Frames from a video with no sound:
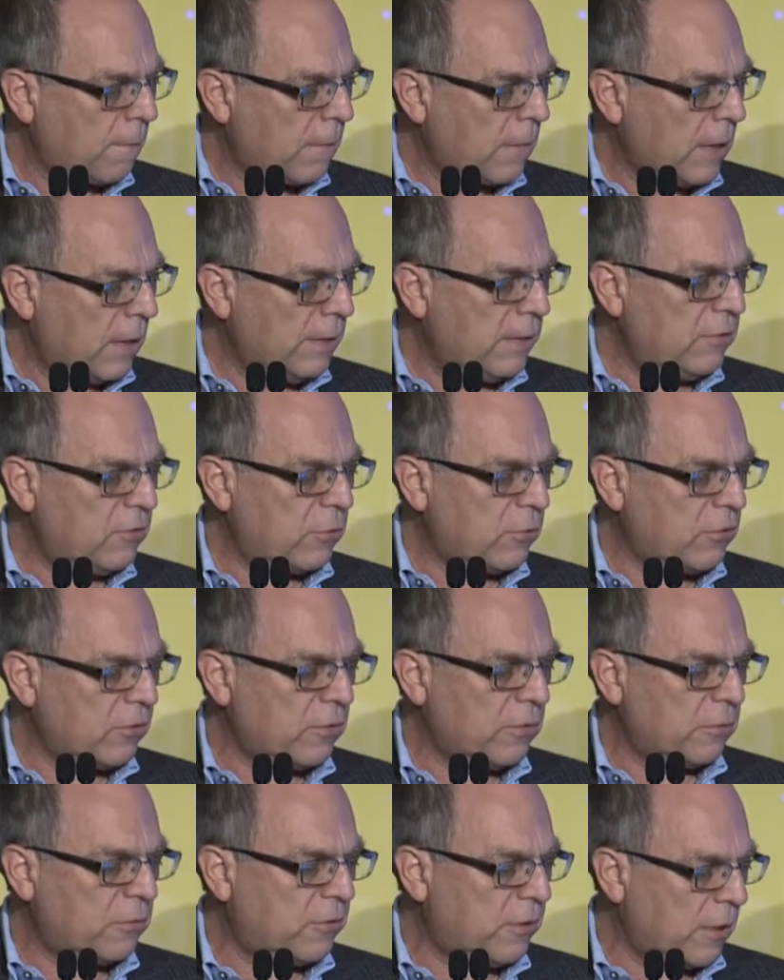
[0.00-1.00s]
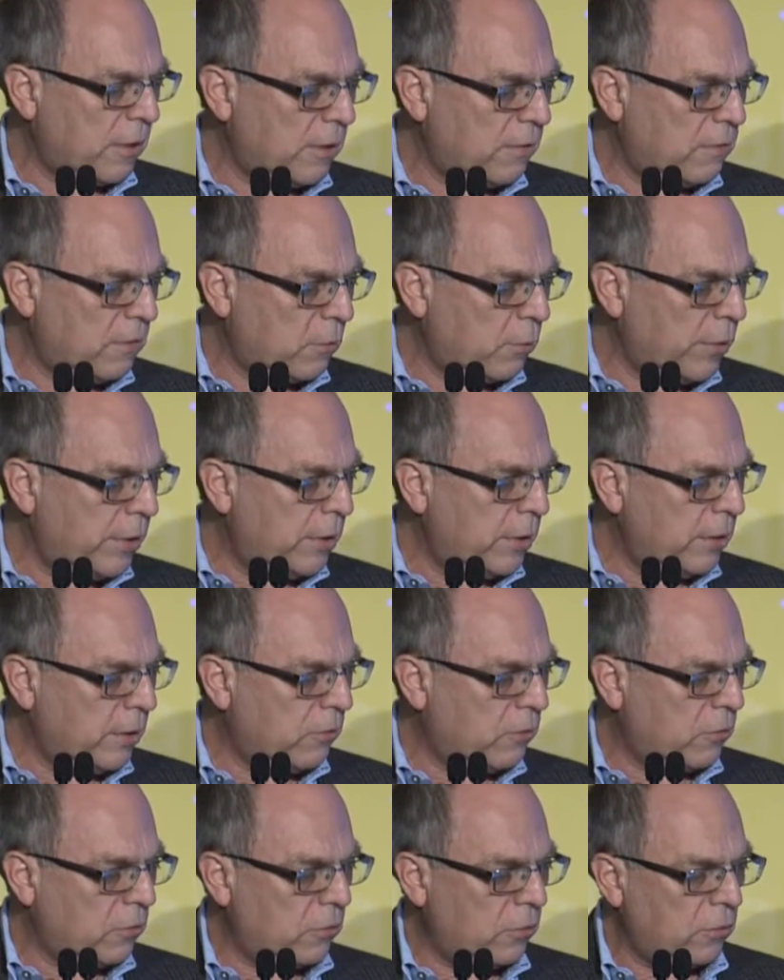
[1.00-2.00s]
And these are just some studies that we
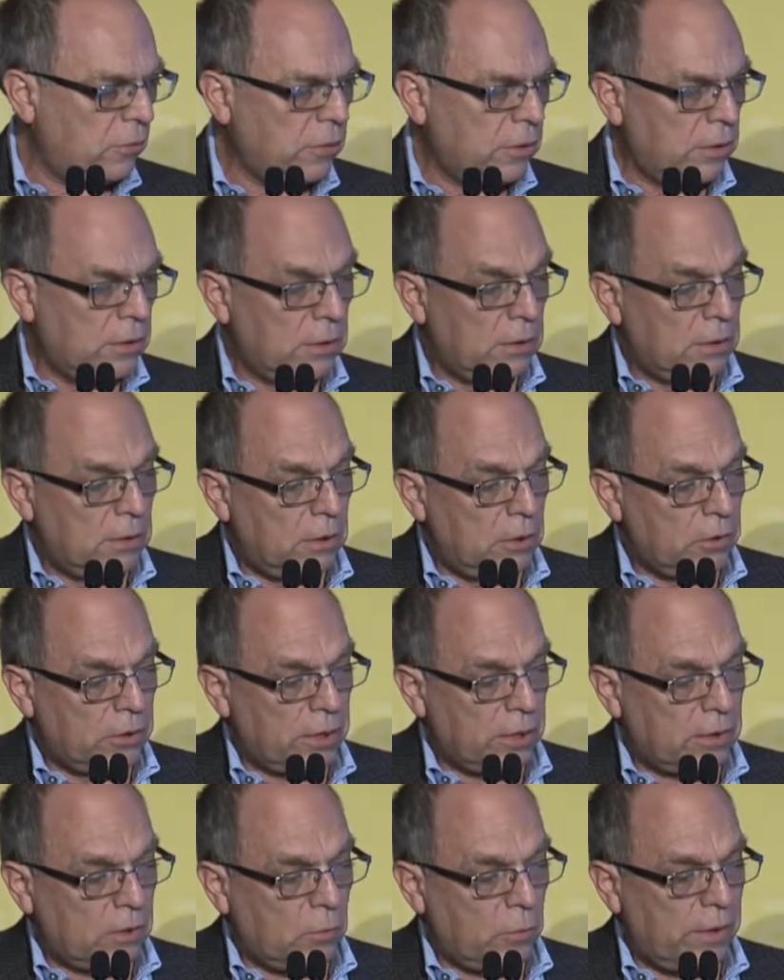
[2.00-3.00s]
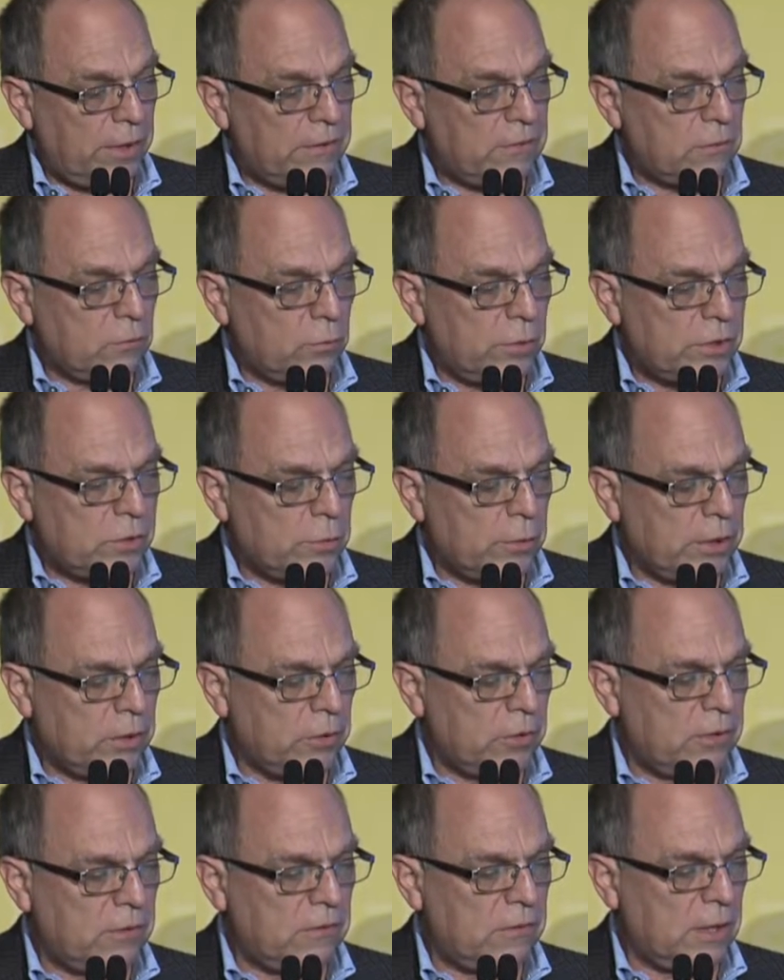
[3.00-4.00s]
did to look at the ways in which we
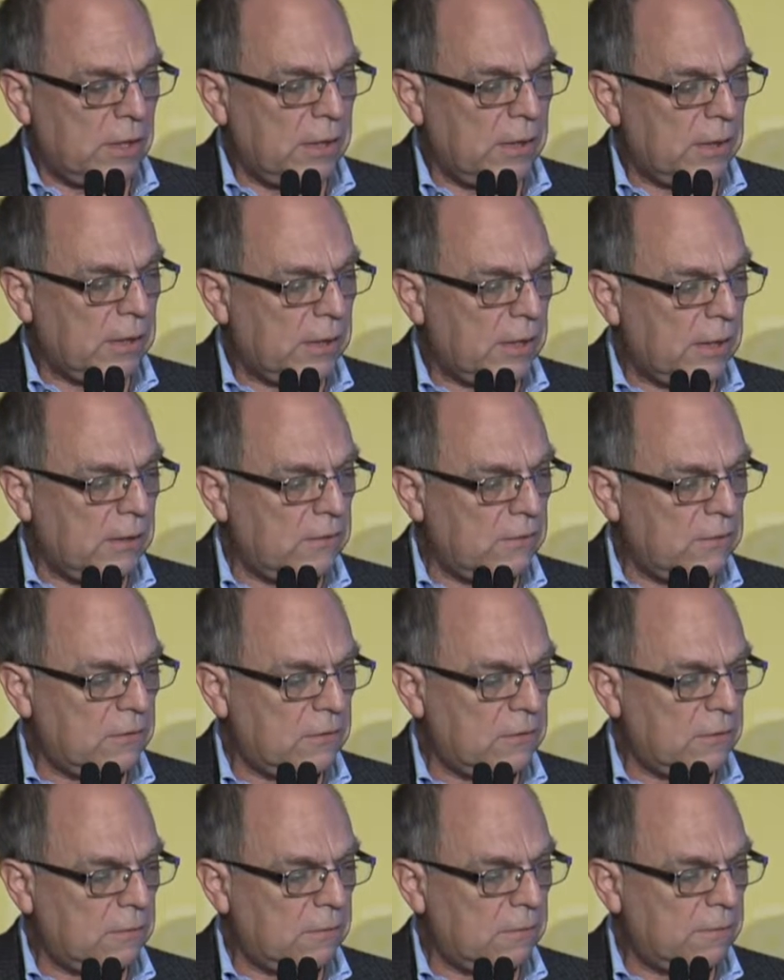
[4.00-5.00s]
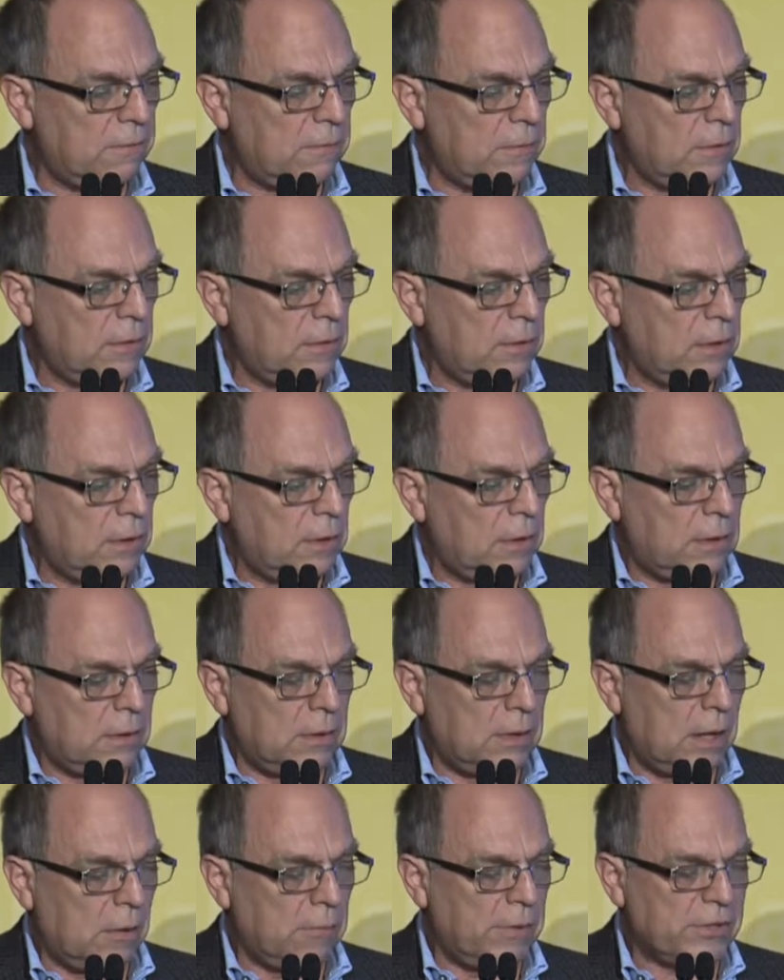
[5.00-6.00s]
could design the kite system
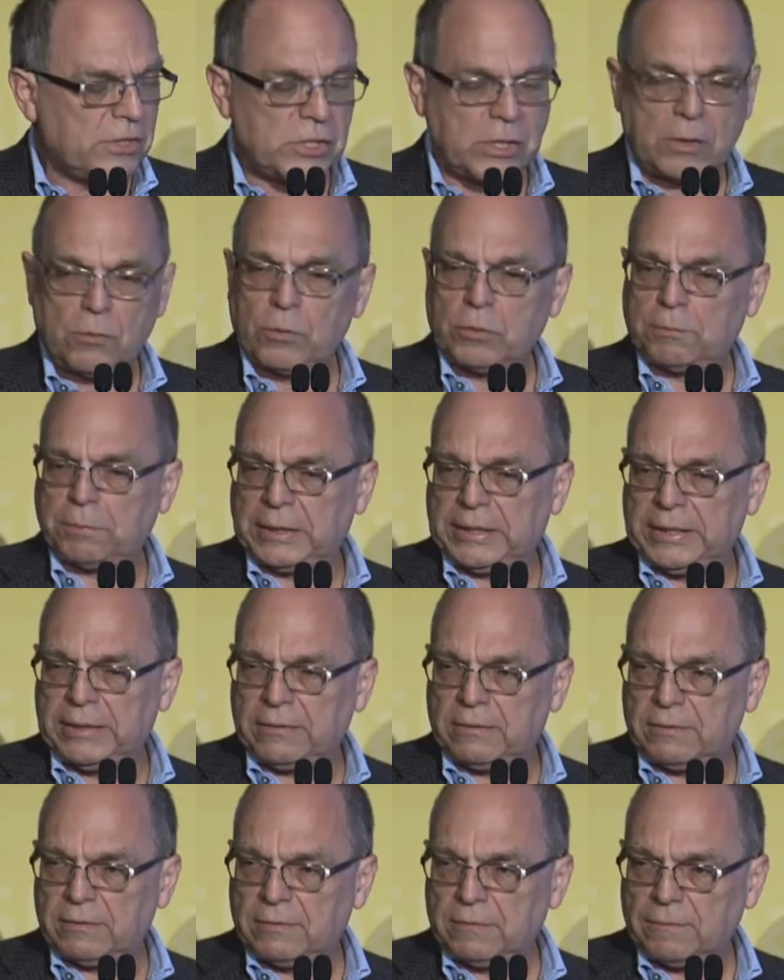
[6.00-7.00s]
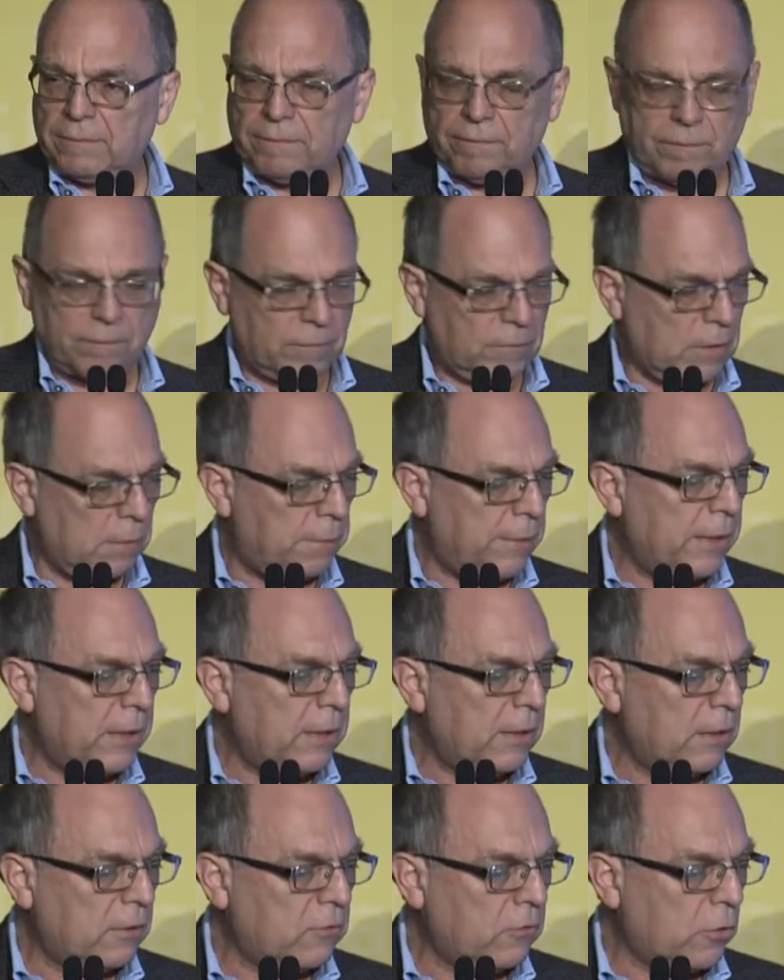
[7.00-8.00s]
and how much they would pleat,
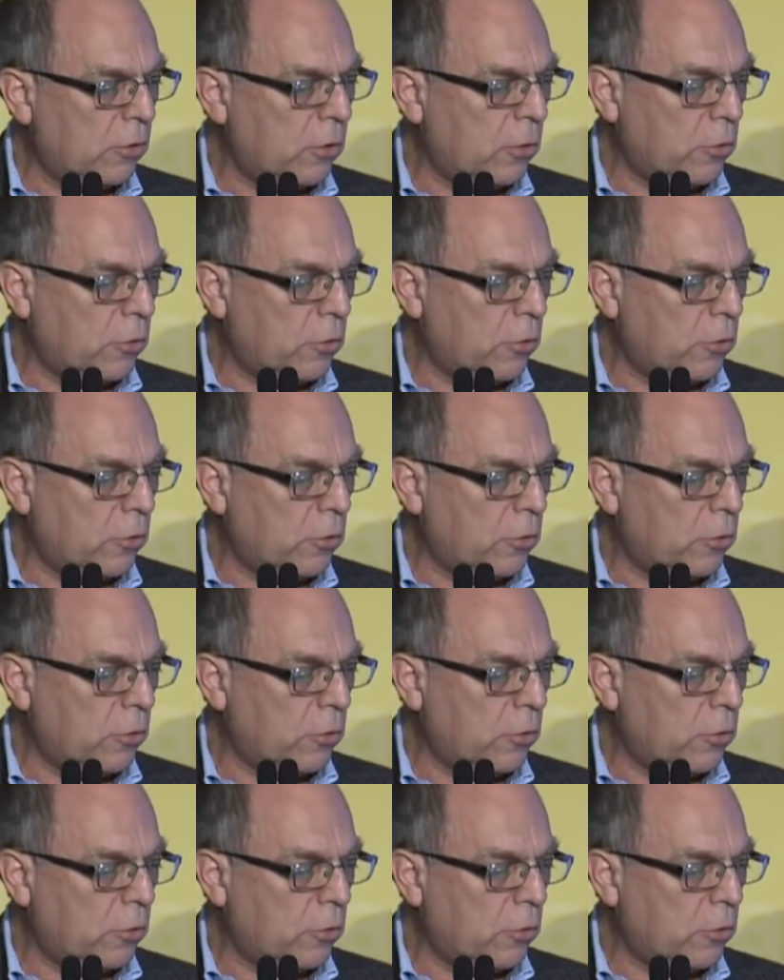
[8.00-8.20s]
depending on solar